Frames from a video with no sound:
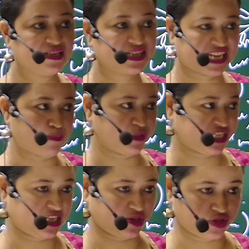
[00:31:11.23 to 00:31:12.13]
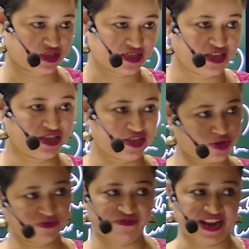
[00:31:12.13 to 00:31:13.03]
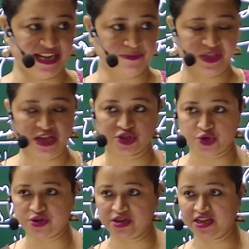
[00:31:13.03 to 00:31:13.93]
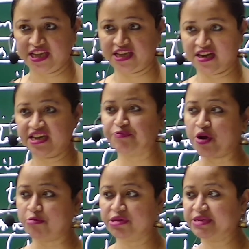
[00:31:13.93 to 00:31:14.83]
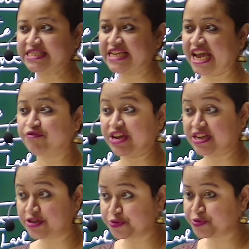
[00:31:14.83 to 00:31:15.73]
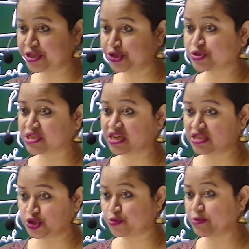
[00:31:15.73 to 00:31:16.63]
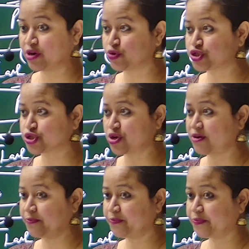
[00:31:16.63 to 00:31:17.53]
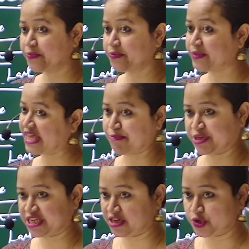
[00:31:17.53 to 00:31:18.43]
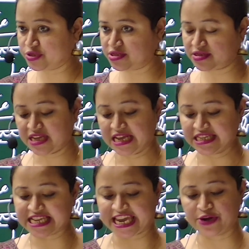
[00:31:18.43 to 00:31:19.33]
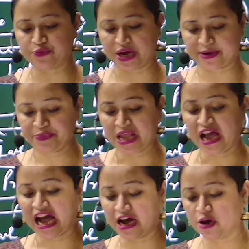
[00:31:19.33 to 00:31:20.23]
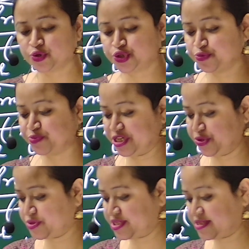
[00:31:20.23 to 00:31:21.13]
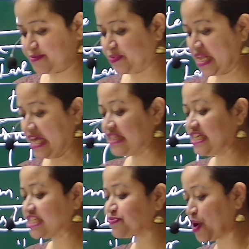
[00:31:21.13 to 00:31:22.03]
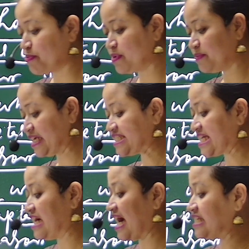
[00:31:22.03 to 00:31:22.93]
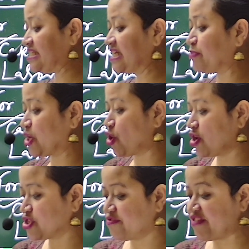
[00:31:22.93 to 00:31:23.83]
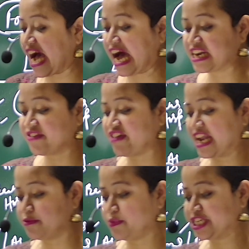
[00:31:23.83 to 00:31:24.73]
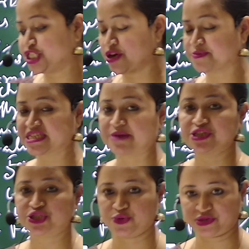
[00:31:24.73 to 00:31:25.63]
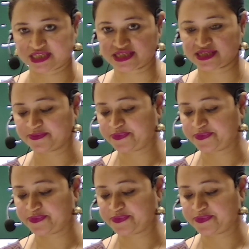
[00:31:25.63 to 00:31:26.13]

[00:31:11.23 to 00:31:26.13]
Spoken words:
capital goods. Fine? So here the problem is like whether to produce consumer goods or capital goods. Second one, how to produce. This problem is arising because of unavailability of some resources.